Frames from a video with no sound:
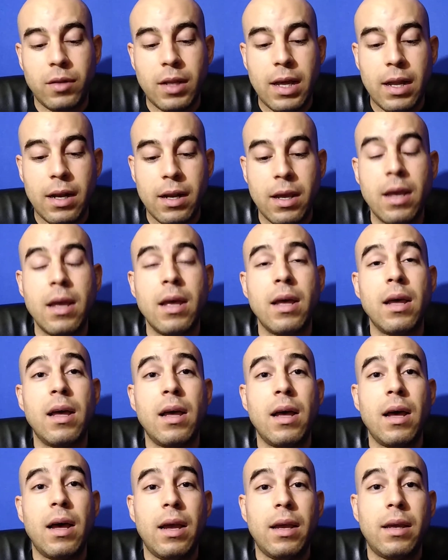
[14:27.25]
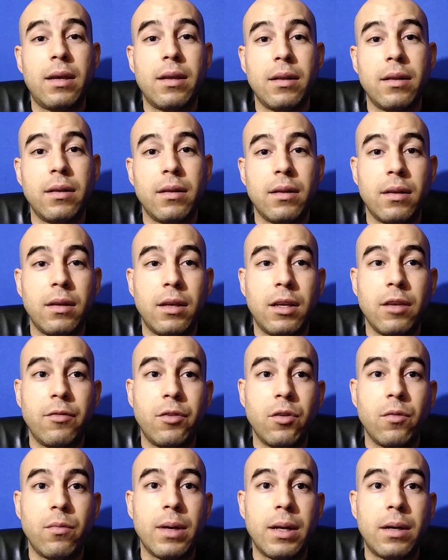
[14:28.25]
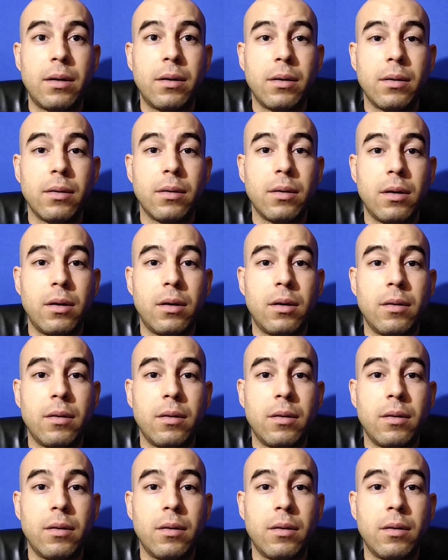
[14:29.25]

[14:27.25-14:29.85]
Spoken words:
that I can give you better